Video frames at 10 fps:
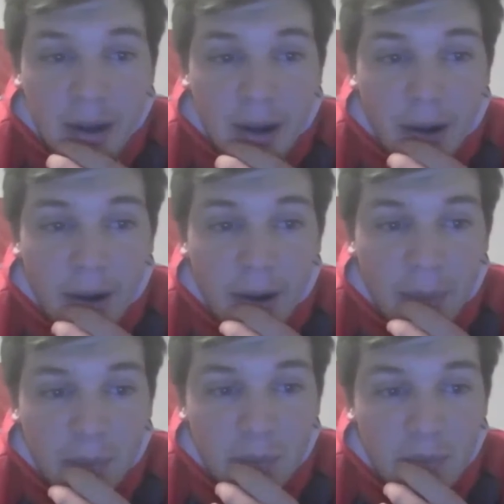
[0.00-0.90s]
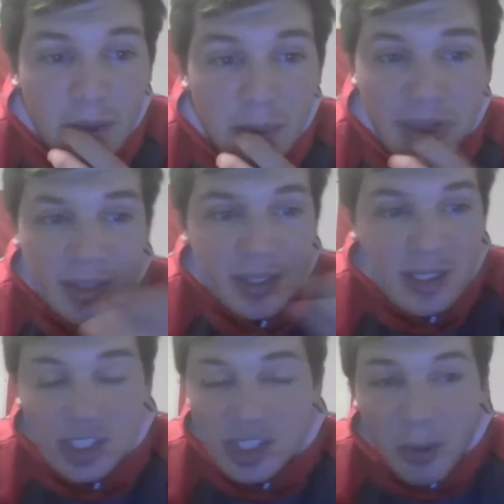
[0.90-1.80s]

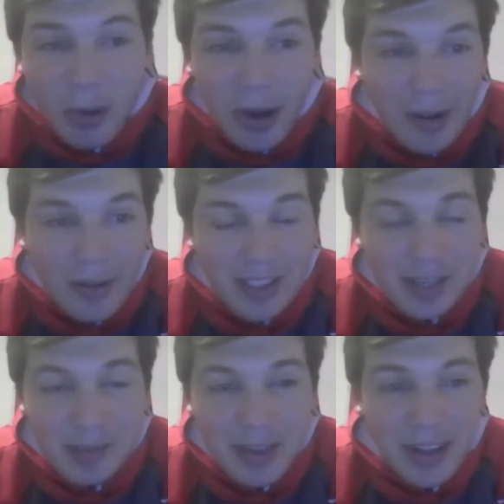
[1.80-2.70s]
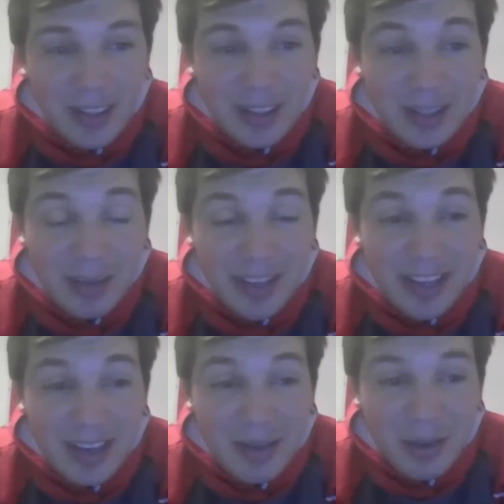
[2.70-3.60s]
But just to point out some of
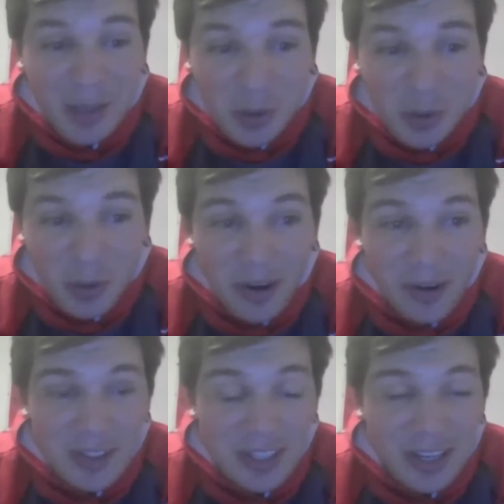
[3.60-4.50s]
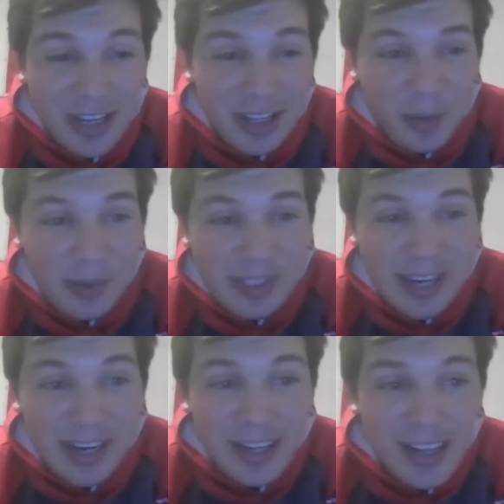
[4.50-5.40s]
the individual runners on the women's
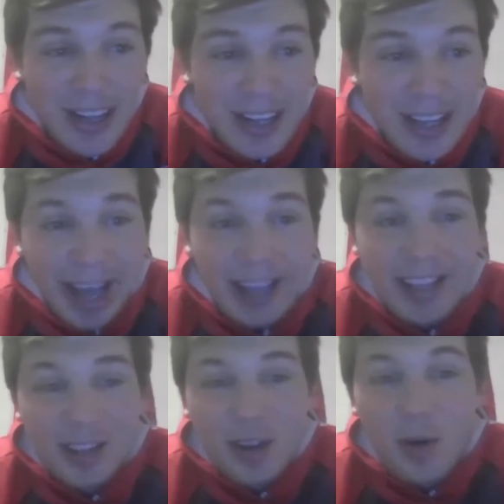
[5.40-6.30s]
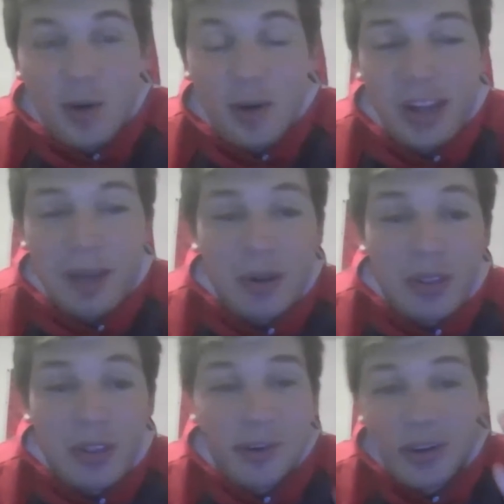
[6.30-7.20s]
side, Callie Lowe claimed her
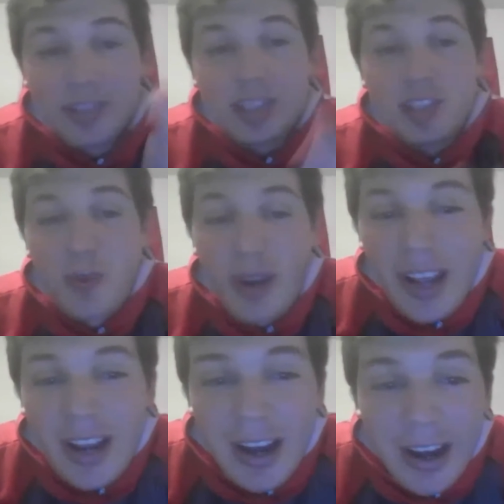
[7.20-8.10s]
third straight